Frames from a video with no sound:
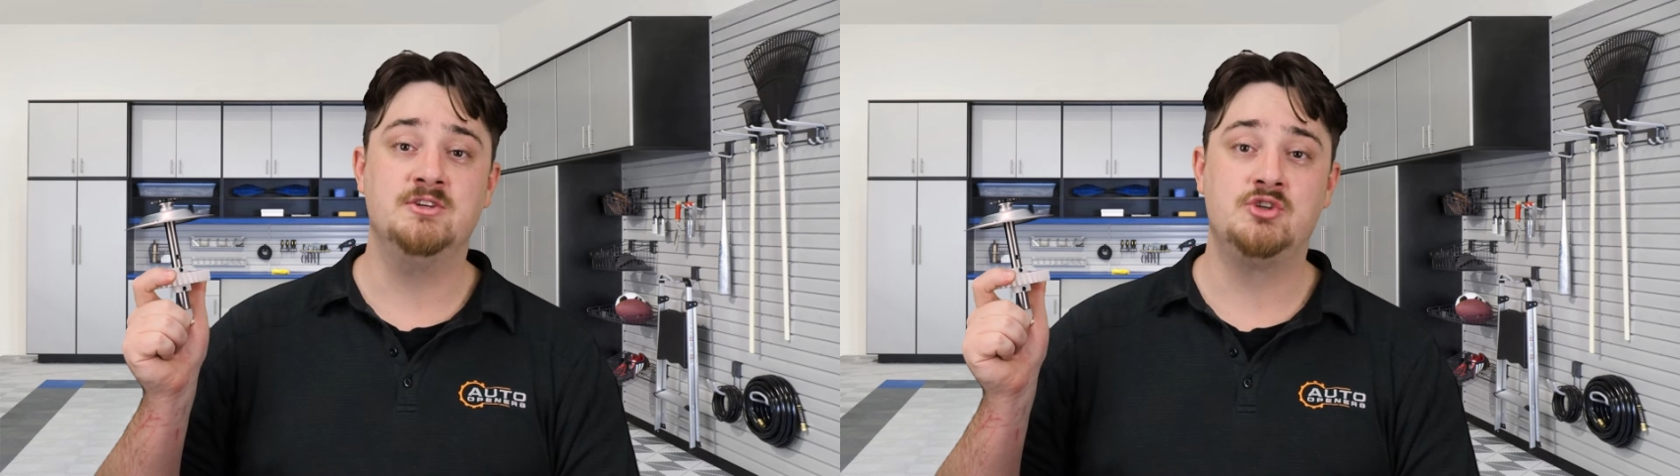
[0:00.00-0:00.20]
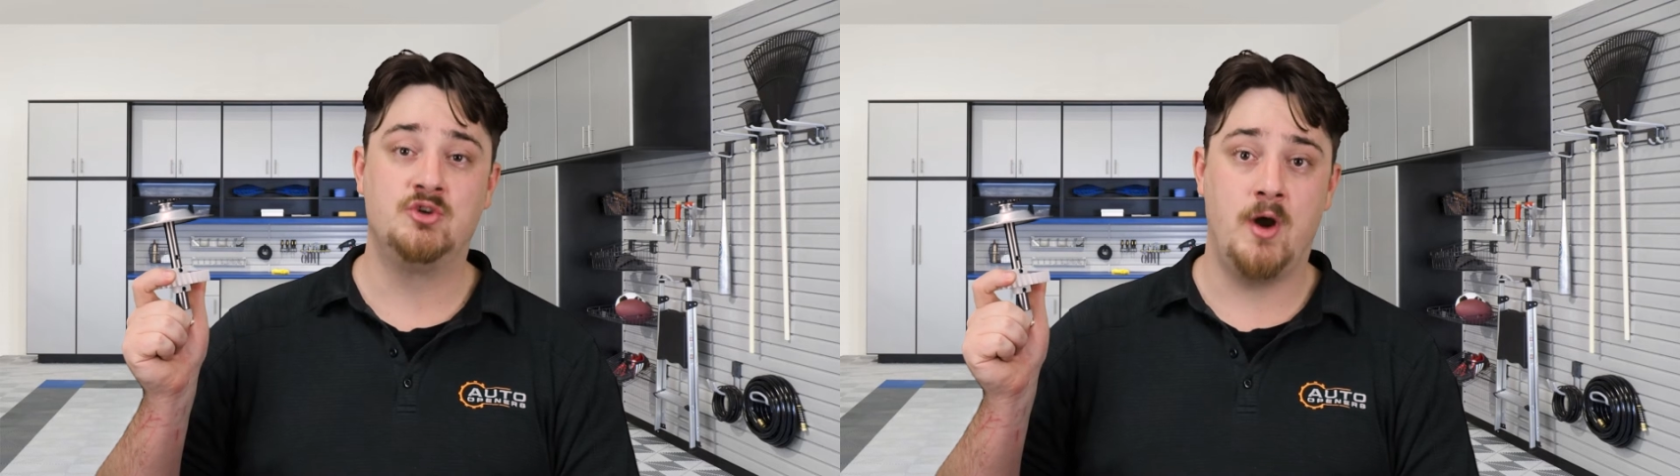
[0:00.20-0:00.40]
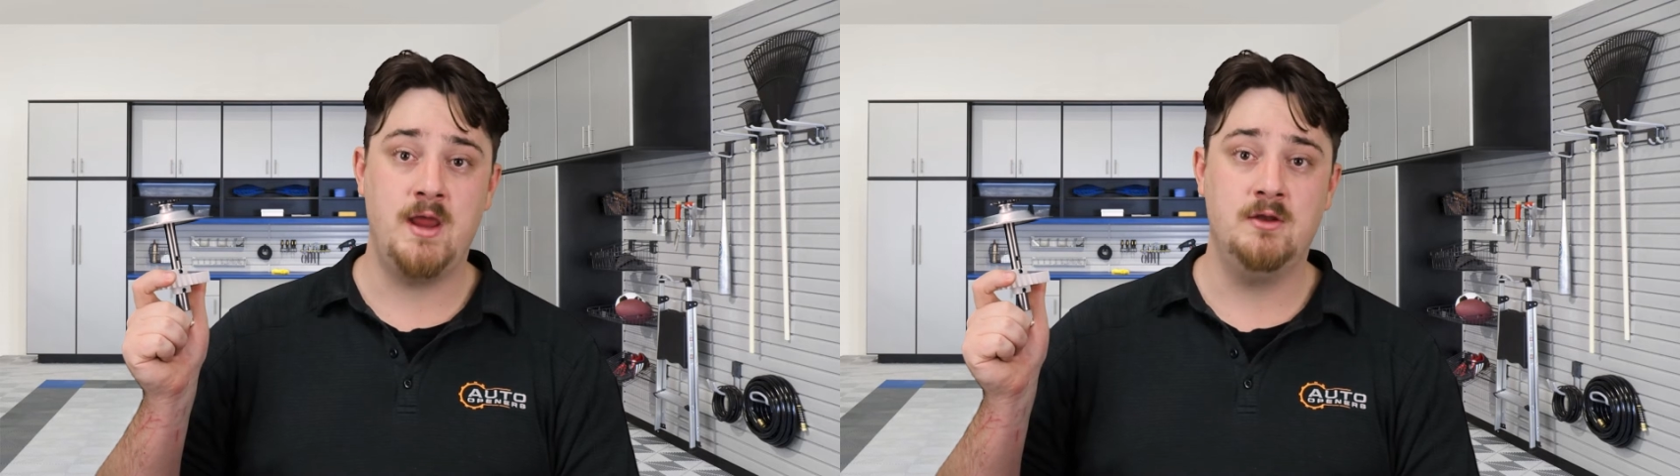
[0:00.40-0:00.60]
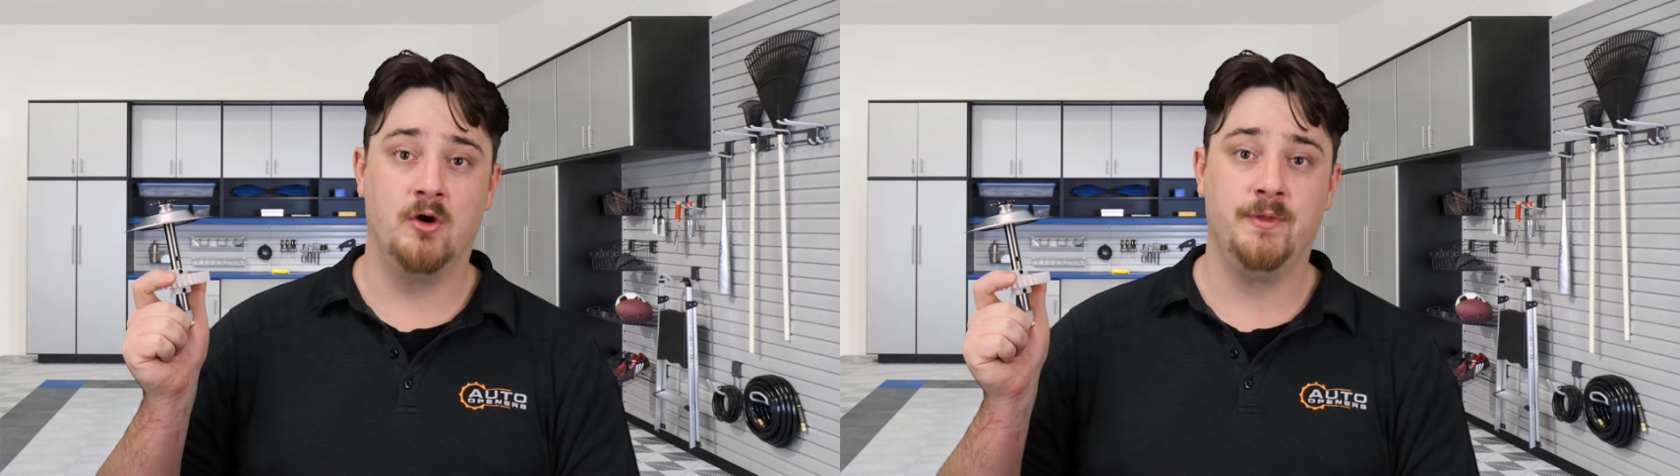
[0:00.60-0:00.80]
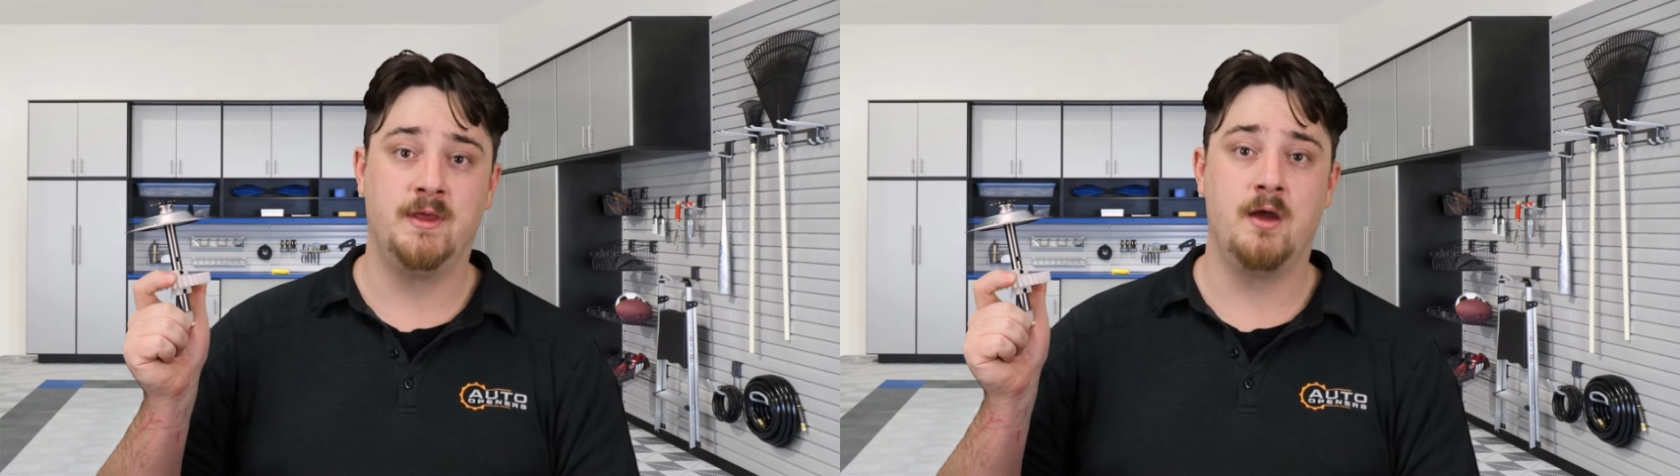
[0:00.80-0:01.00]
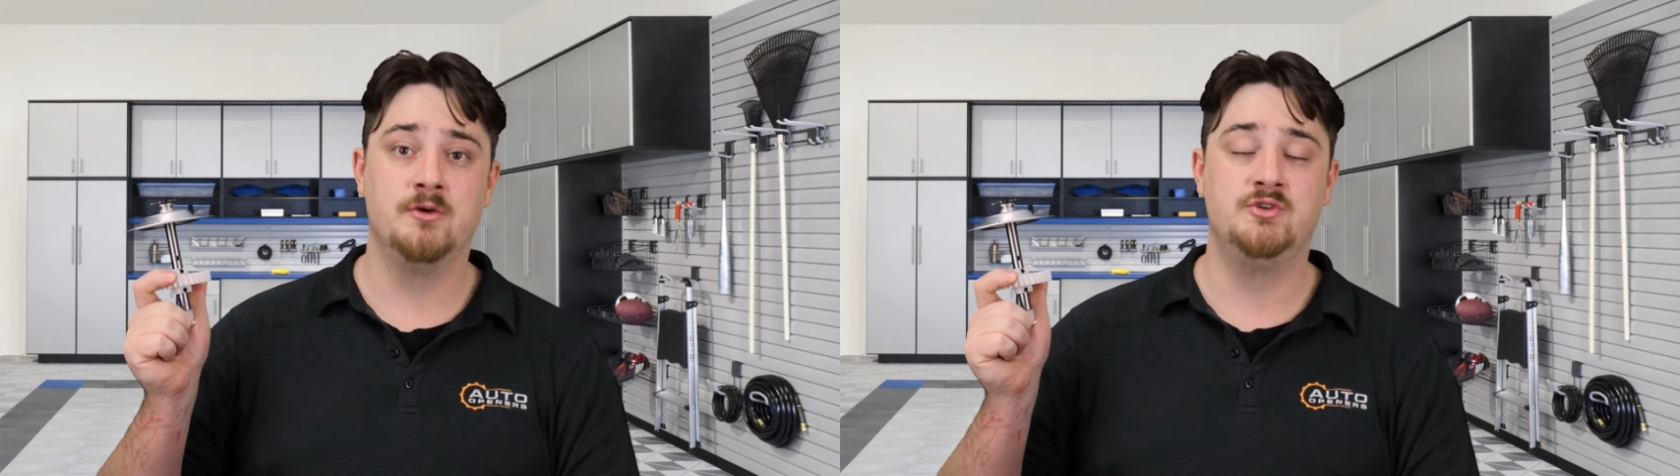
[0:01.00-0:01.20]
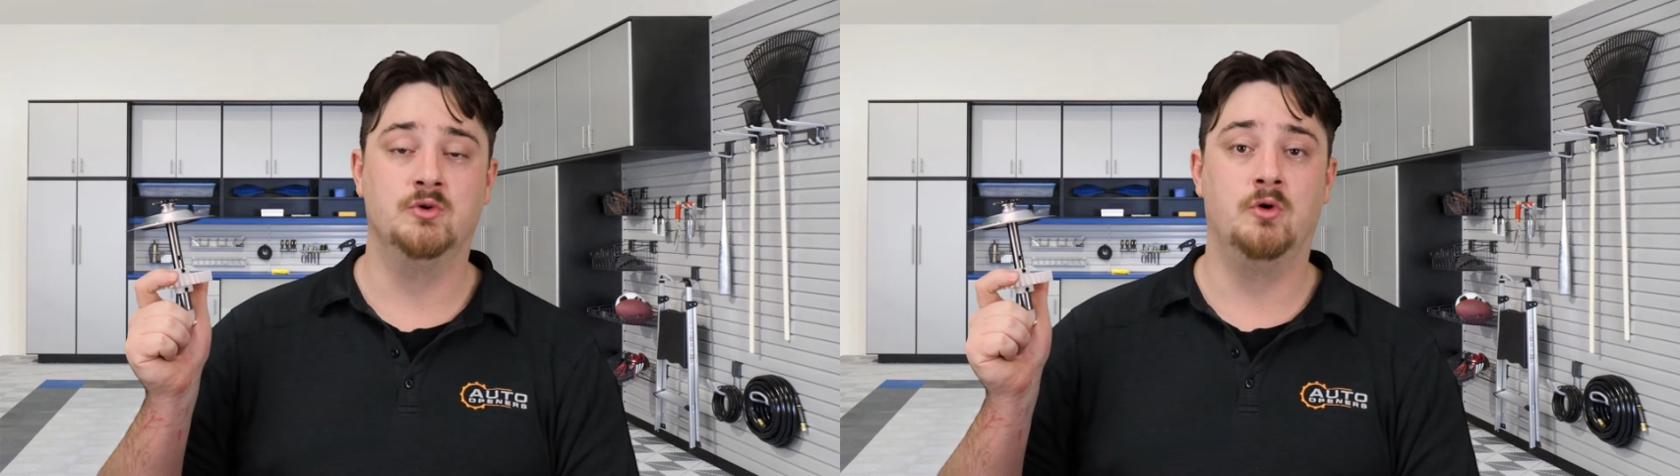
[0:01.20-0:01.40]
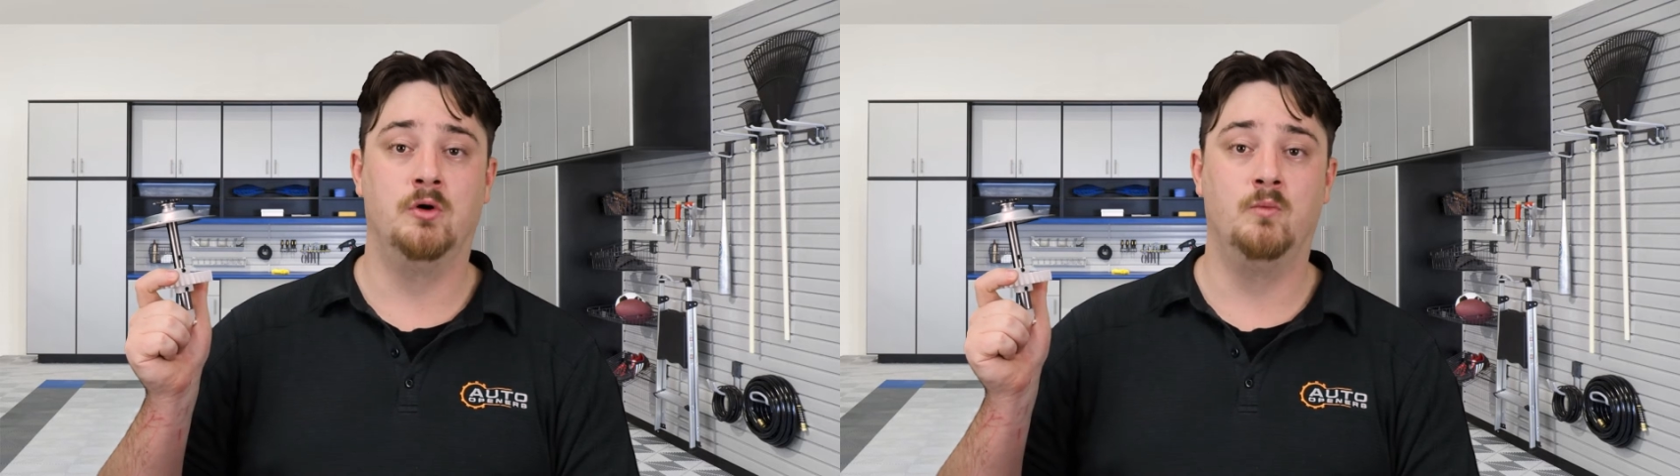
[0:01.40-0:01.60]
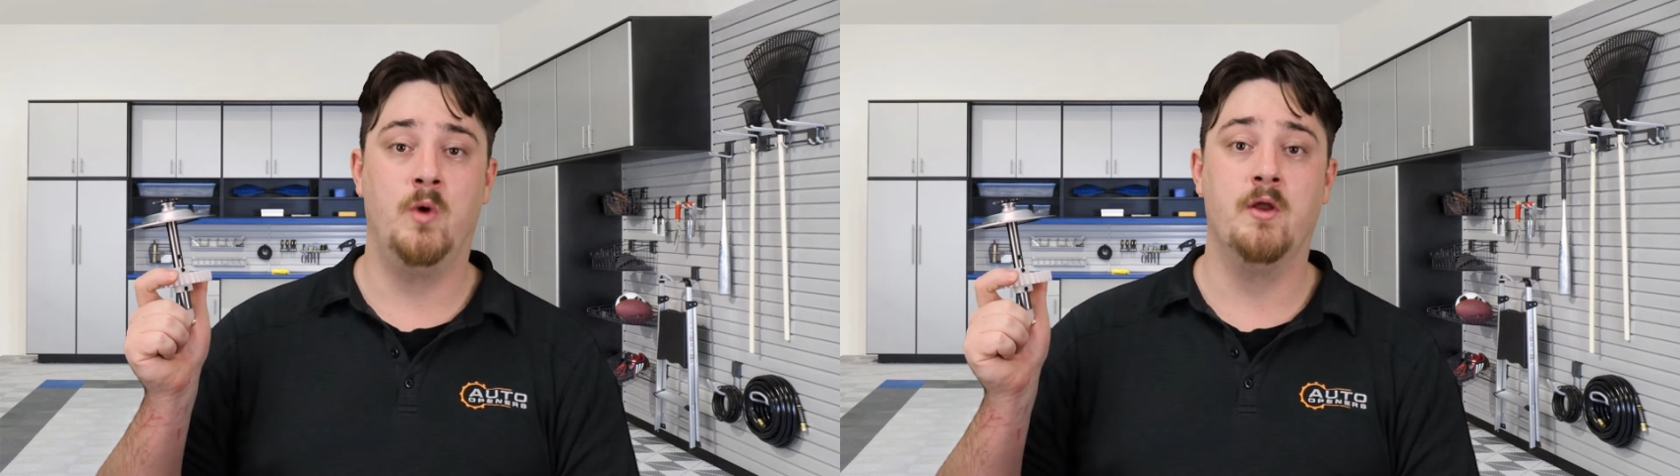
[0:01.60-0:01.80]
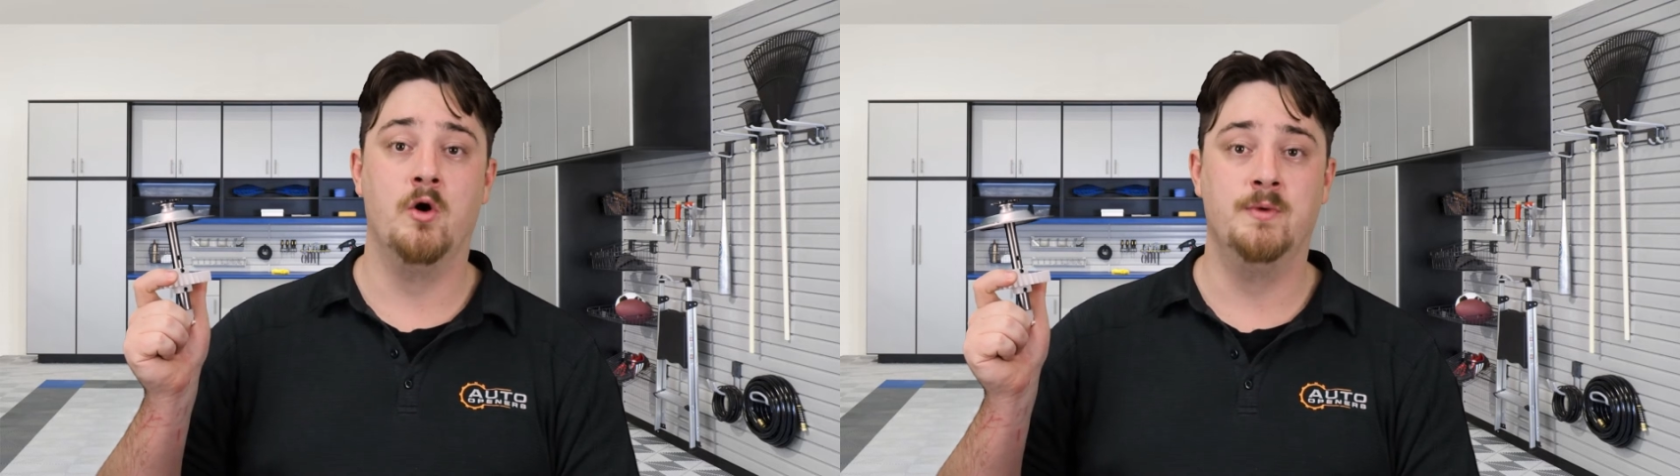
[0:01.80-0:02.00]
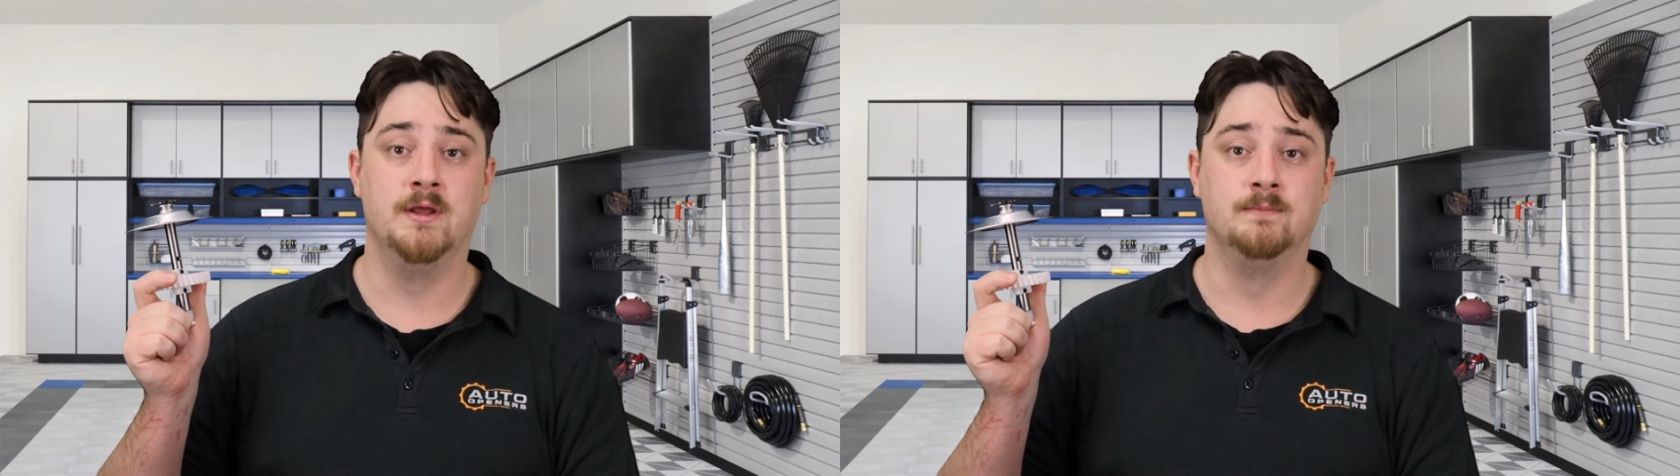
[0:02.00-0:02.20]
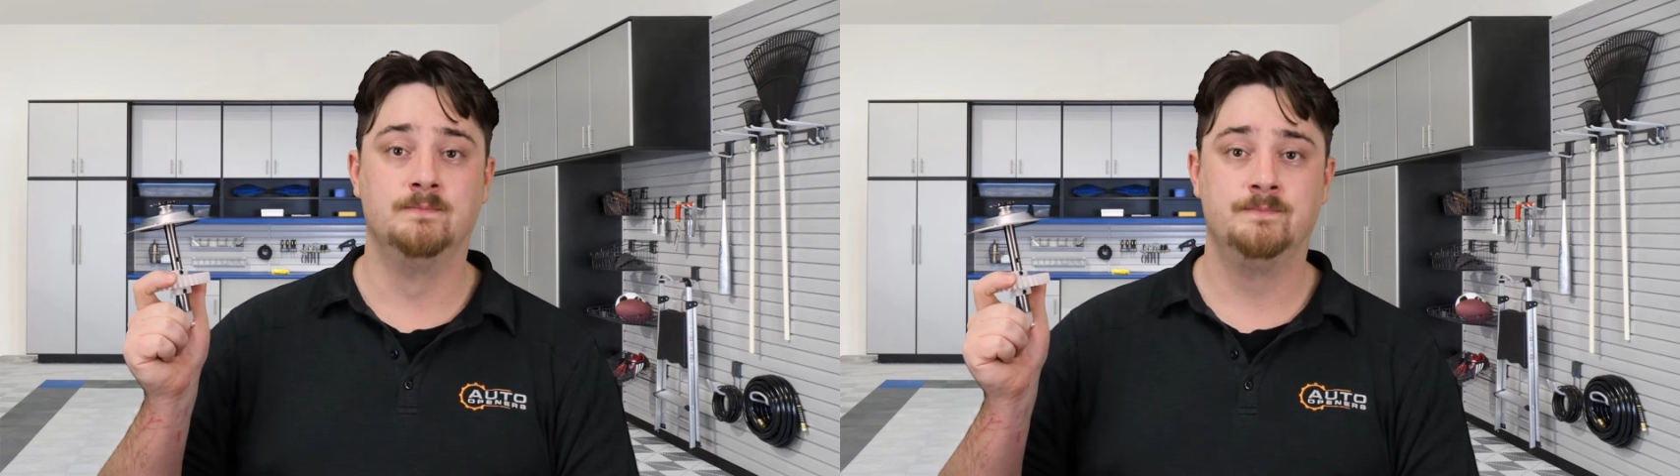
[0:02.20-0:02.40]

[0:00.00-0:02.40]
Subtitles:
strain on the garage door when opening.